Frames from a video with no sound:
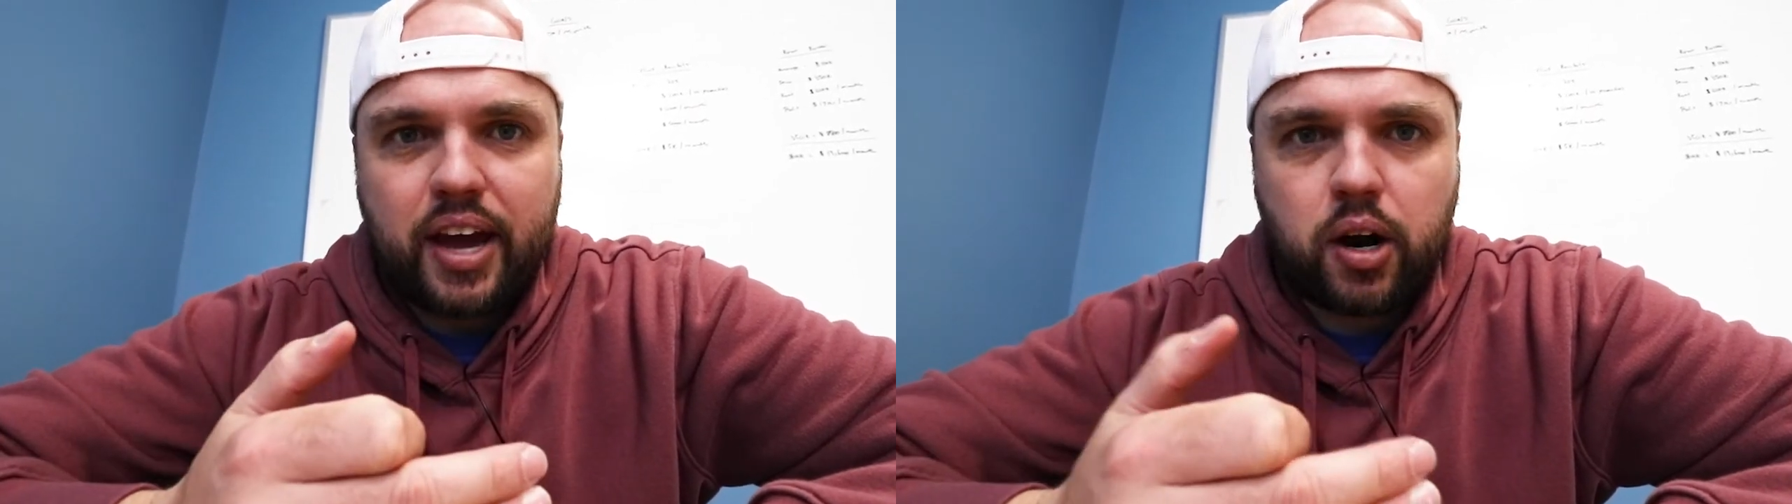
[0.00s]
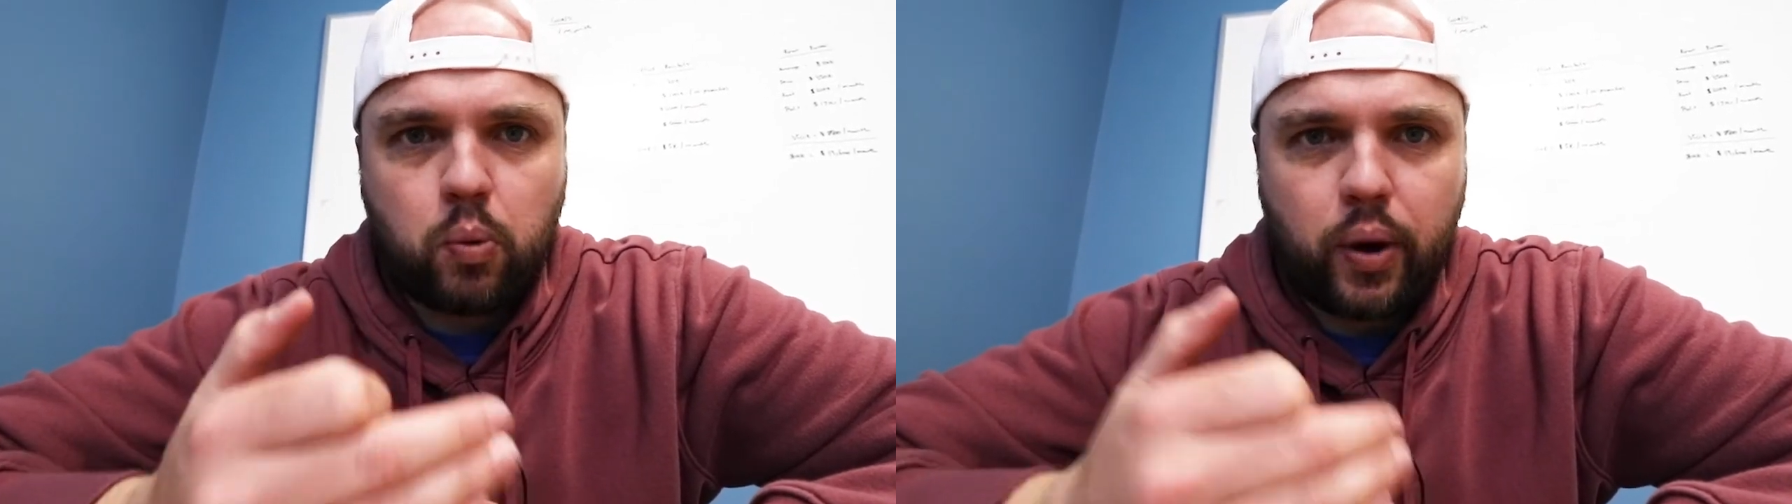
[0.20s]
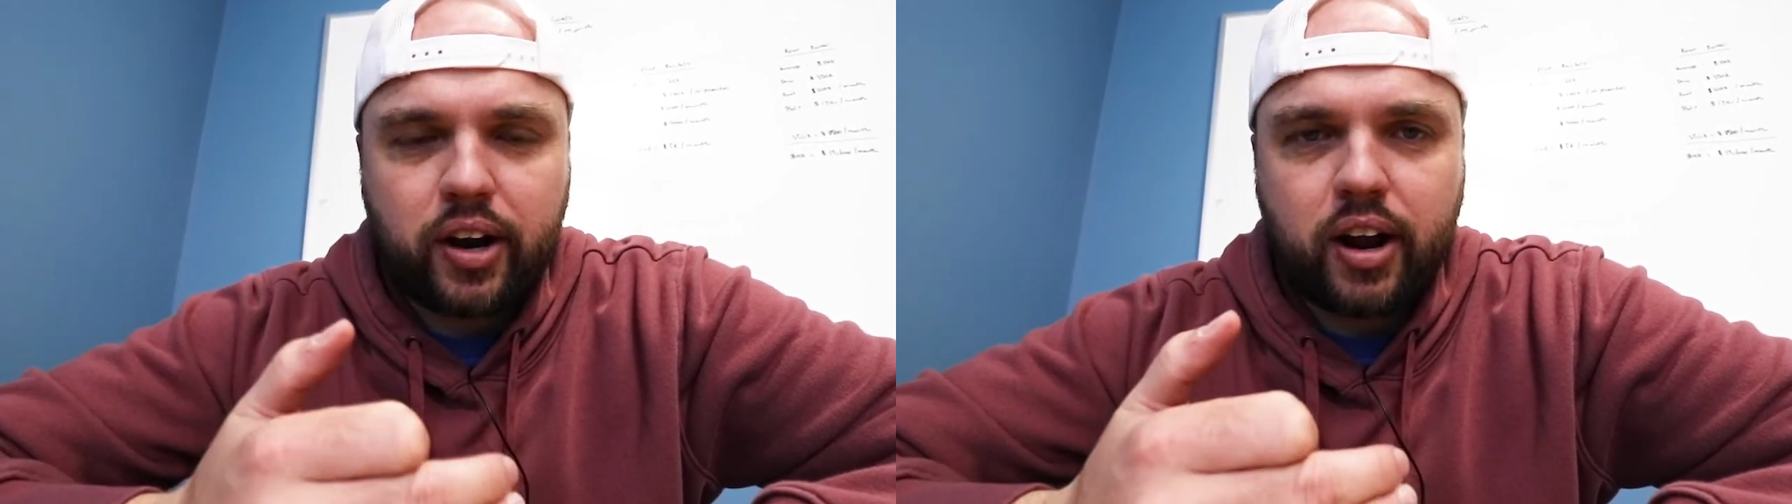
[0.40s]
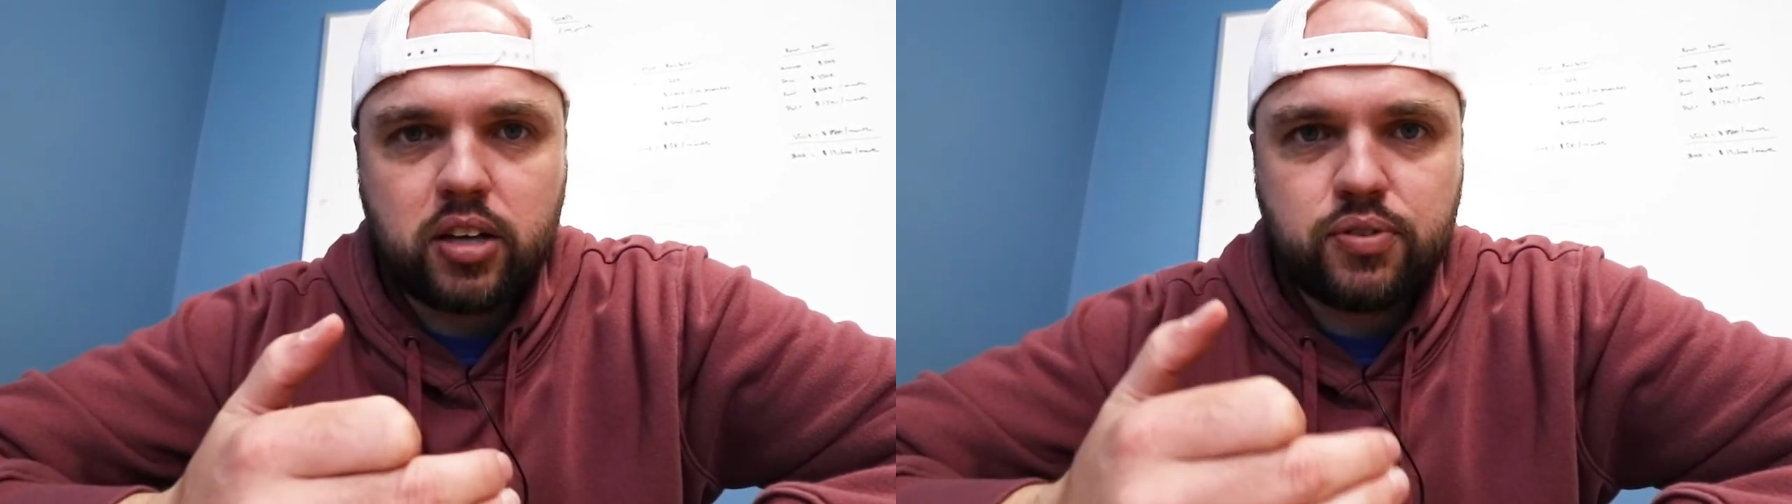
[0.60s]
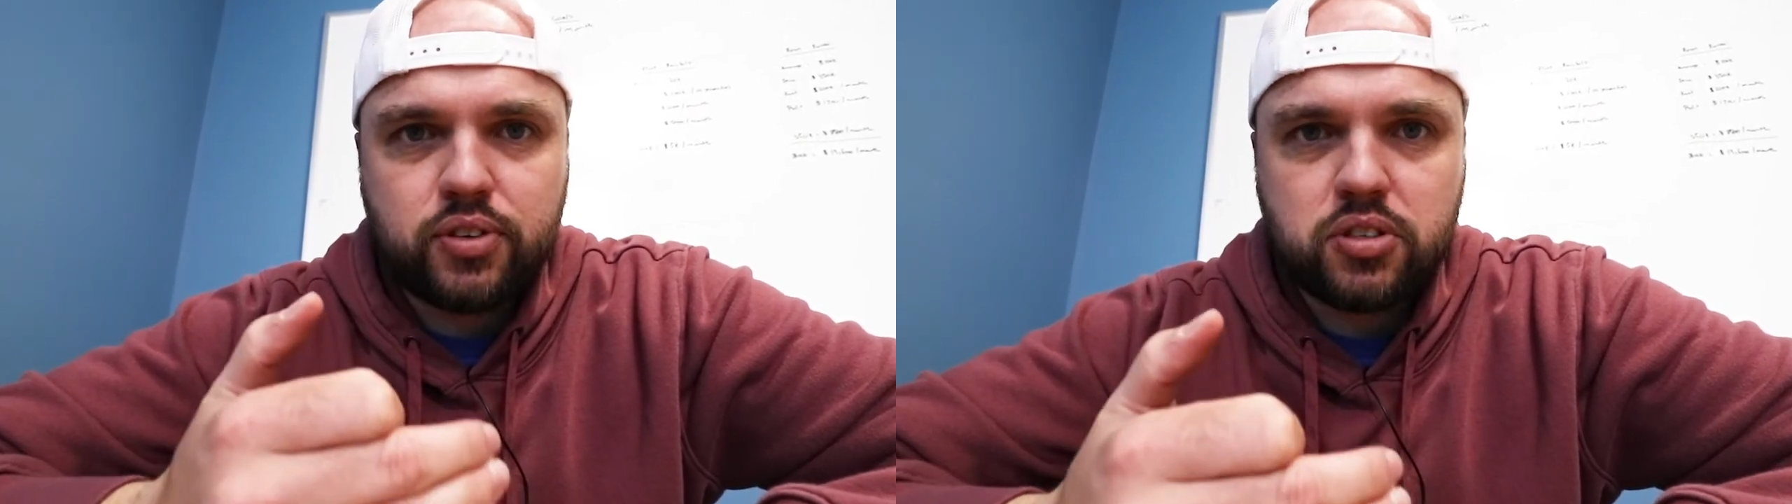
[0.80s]
at our
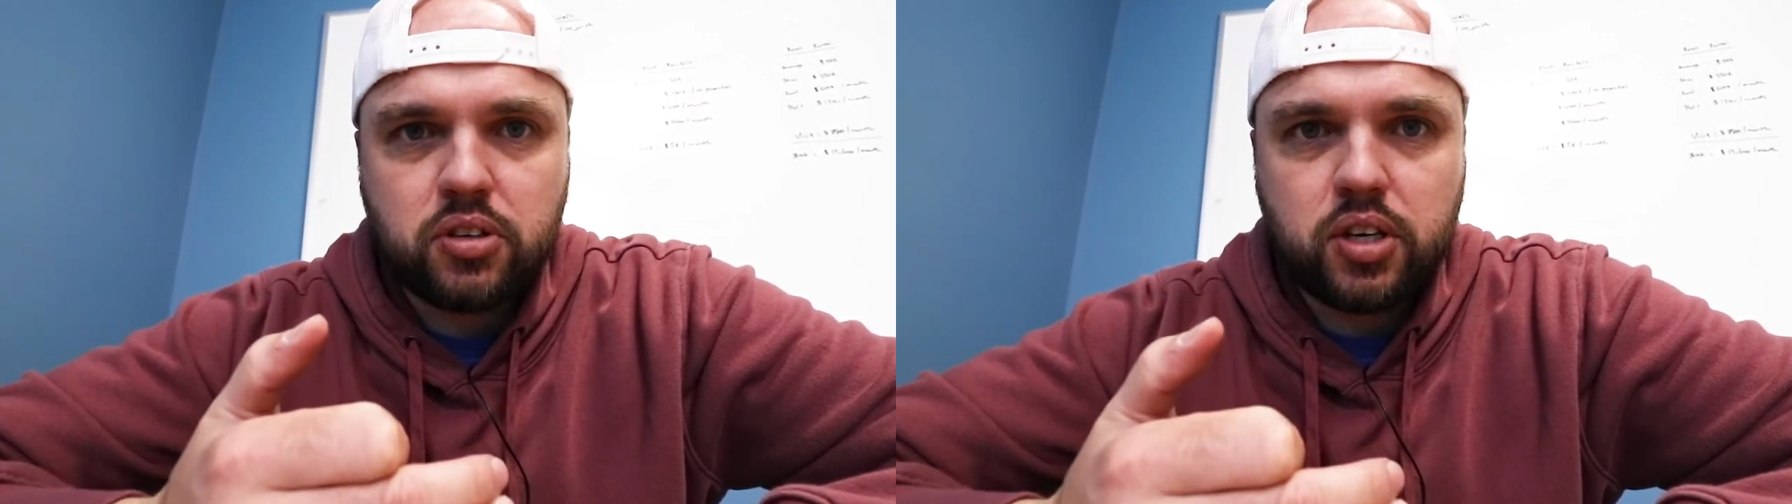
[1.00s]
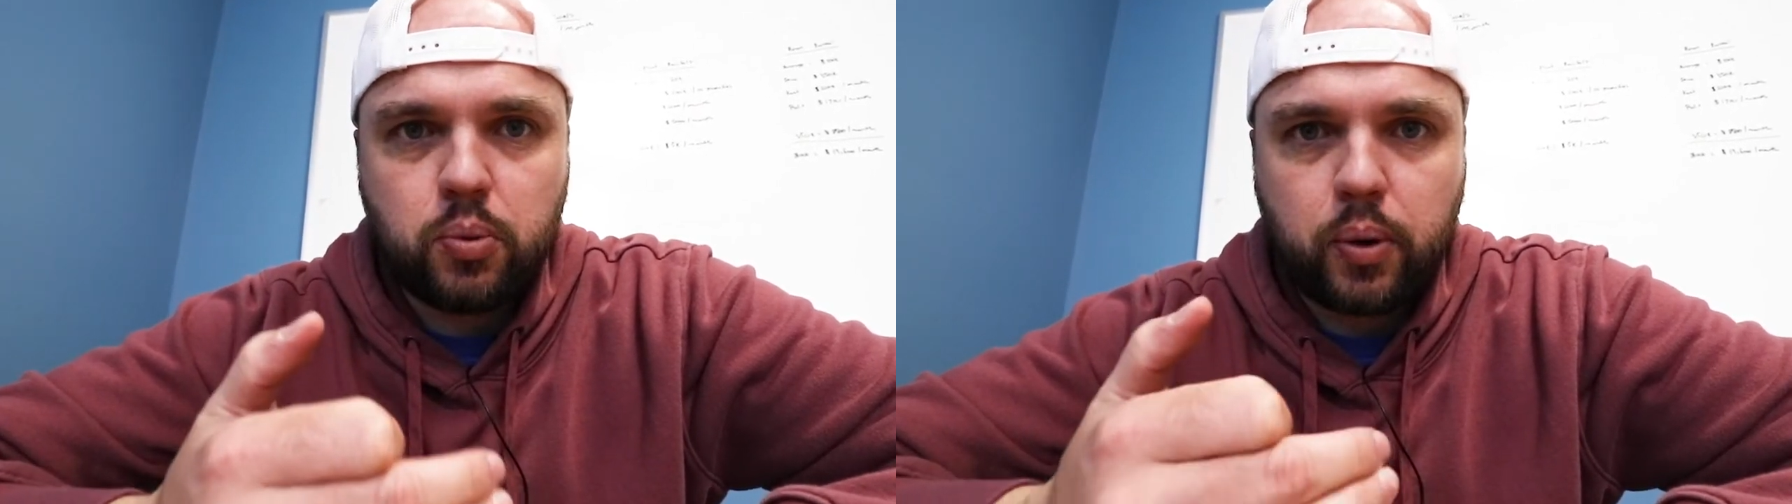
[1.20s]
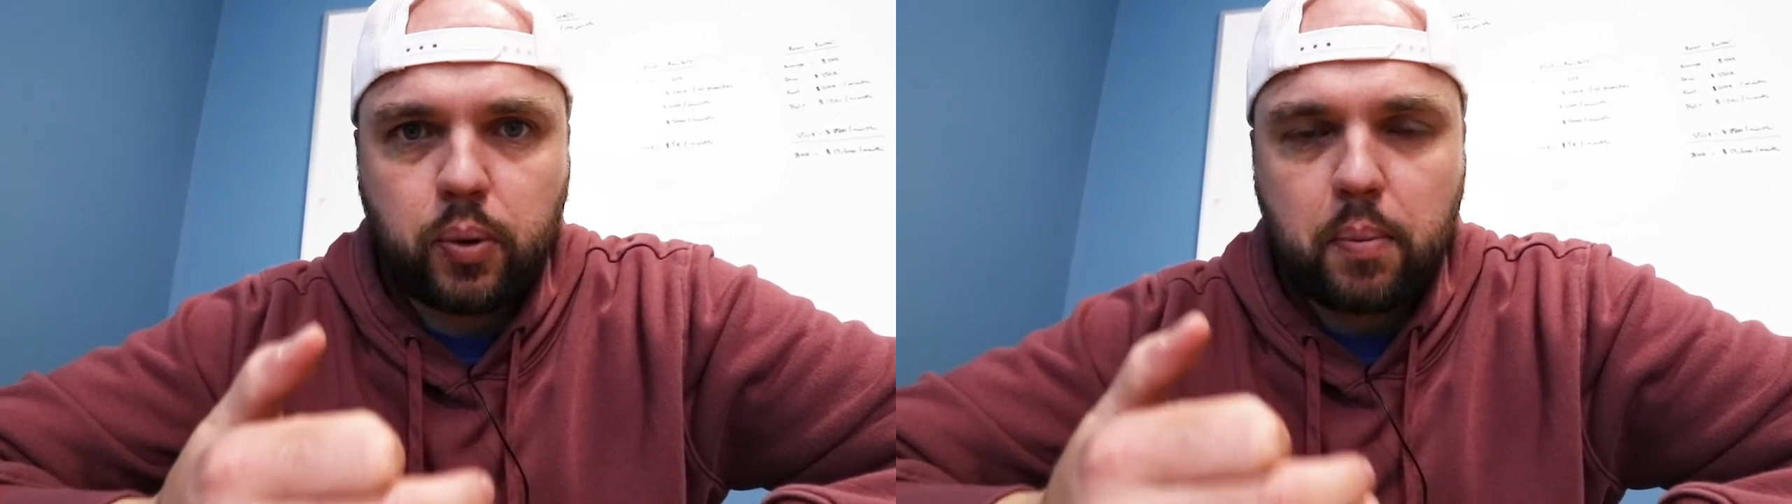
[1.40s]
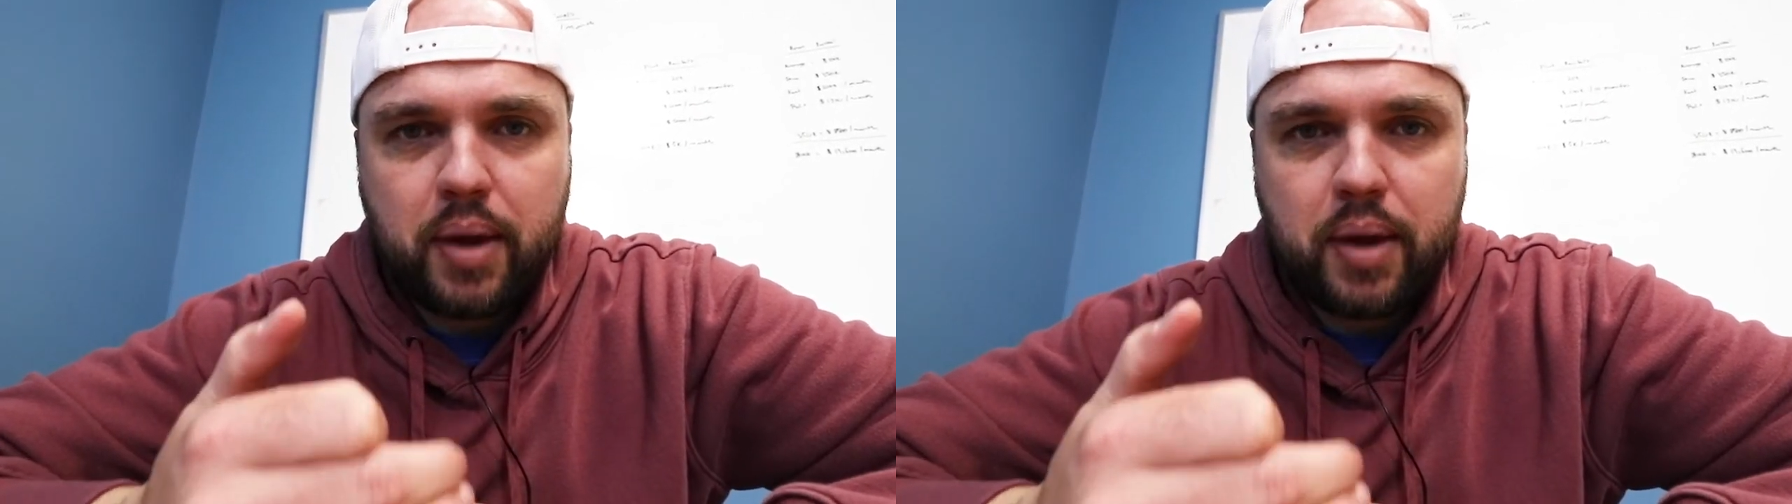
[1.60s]
warehouse facility where we're